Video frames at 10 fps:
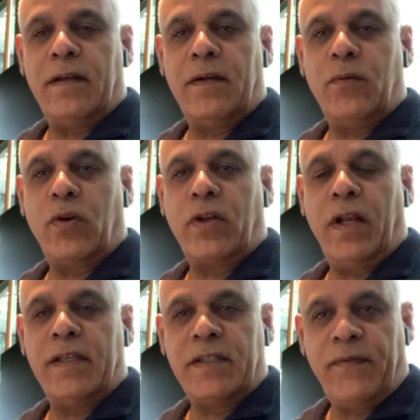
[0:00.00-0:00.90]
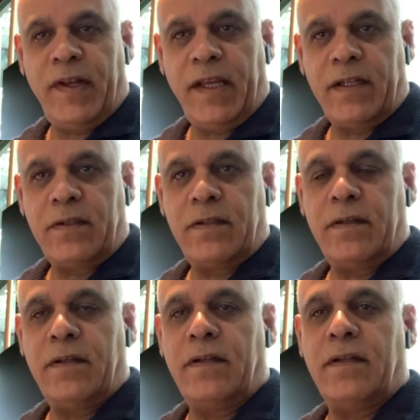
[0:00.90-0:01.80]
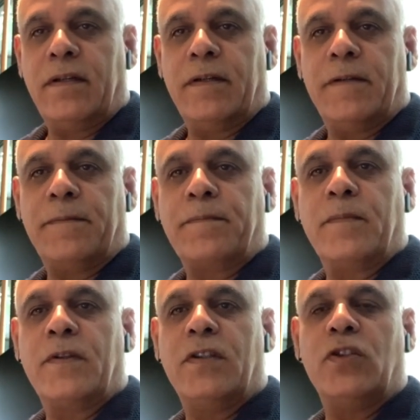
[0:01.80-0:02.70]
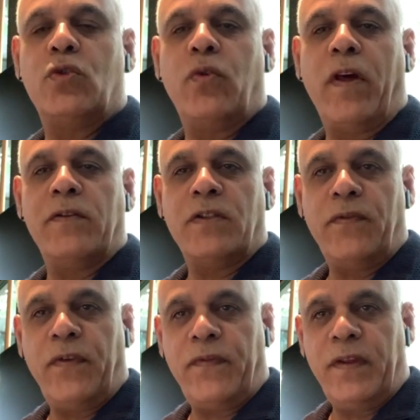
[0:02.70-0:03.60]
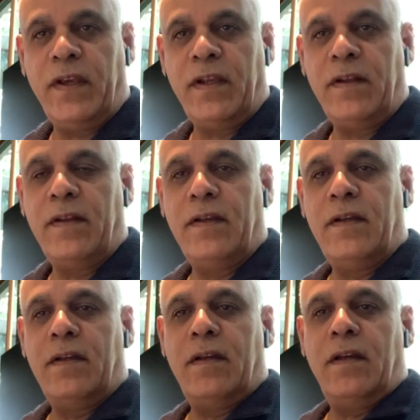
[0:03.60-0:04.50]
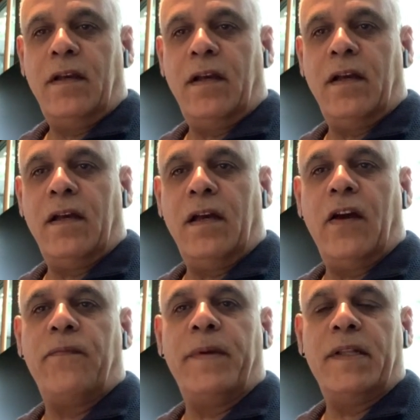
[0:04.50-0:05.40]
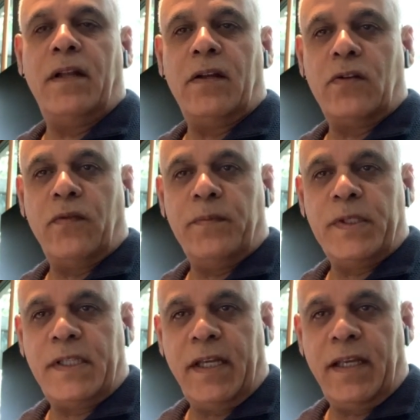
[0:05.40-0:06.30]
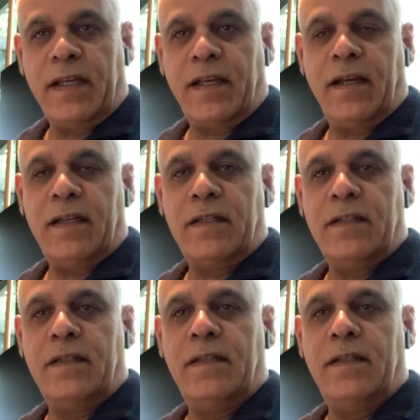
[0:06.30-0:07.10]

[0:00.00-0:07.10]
working as a affiliate since 2015. I've made a lot of mistakes. I did